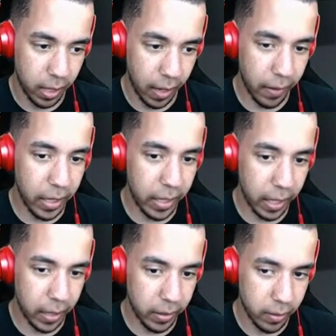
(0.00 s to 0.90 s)
I have an
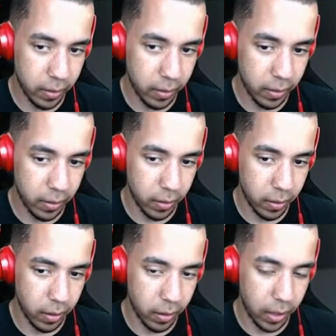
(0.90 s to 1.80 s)
idea.
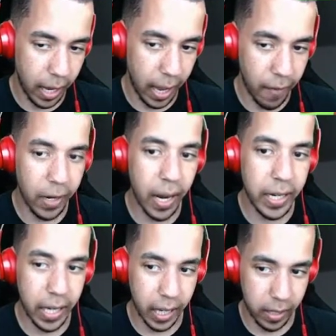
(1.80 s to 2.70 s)
I have an
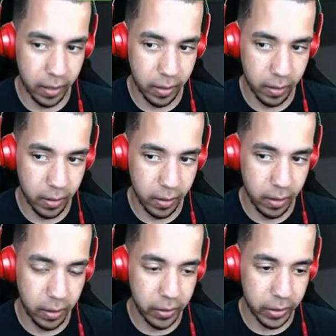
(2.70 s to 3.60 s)
idea.
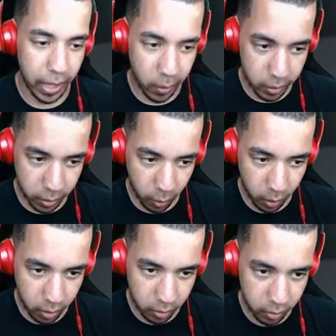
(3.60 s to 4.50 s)
Sacred
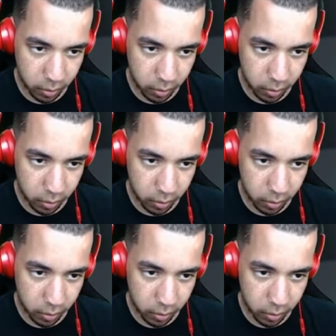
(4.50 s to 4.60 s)
Sword.